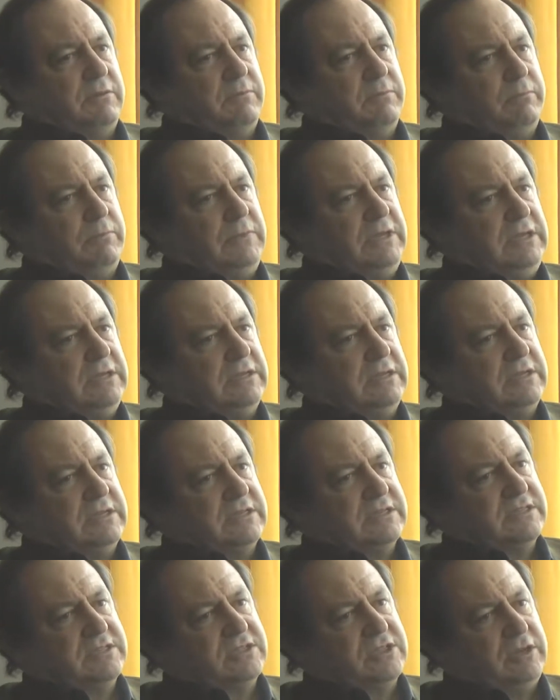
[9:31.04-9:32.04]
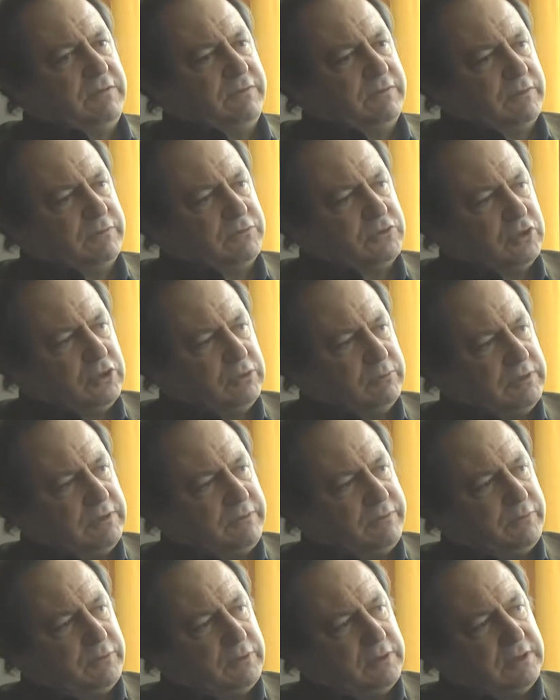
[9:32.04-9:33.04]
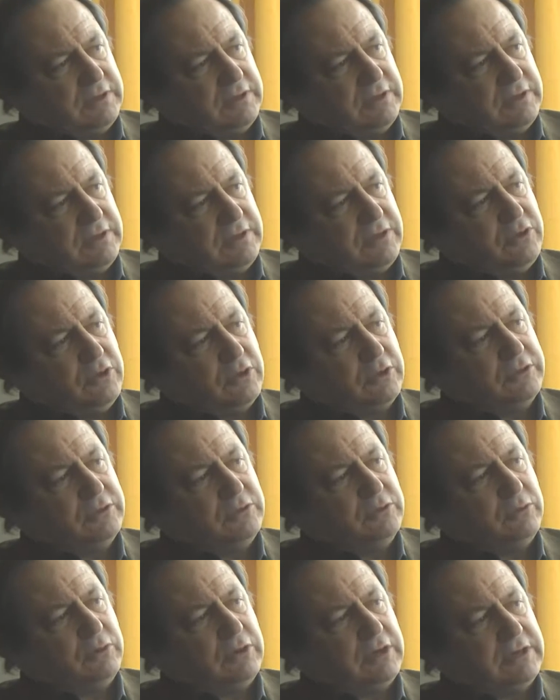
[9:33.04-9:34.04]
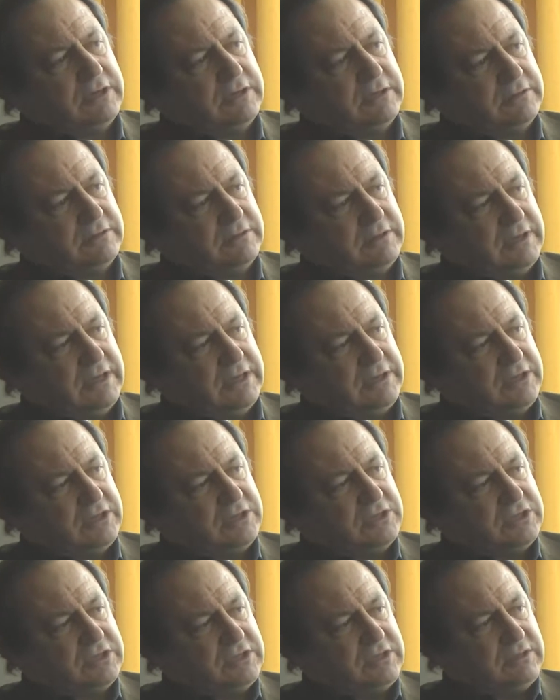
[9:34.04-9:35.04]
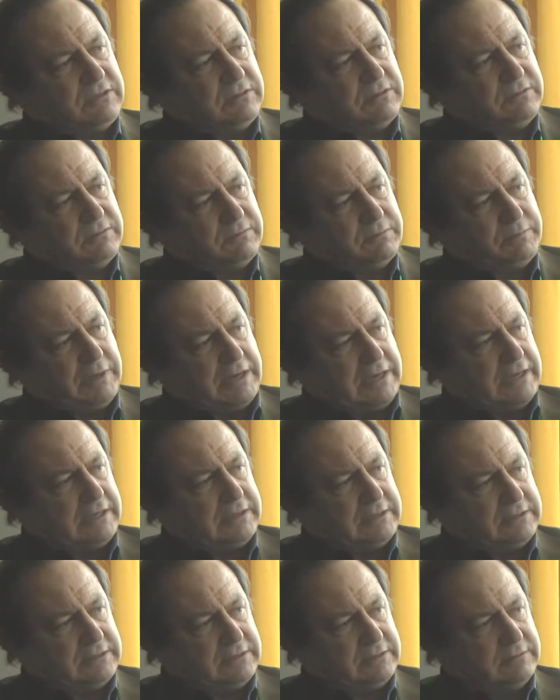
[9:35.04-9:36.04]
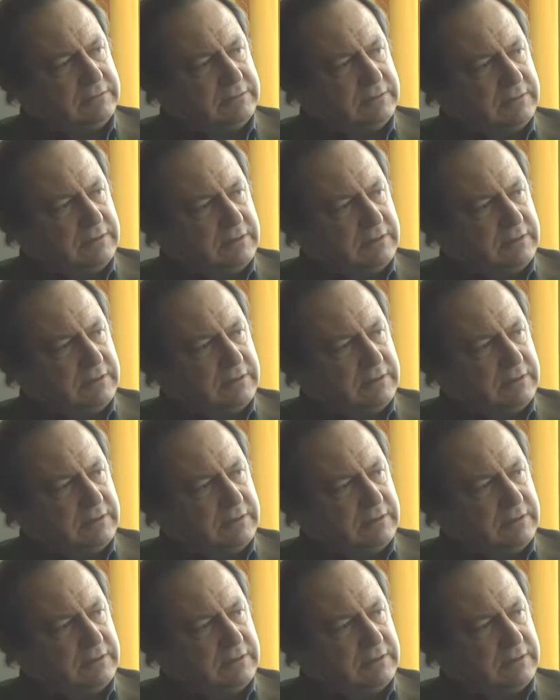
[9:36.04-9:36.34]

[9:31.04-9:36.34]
mean a shift of Germany for a non-nuclear energy path,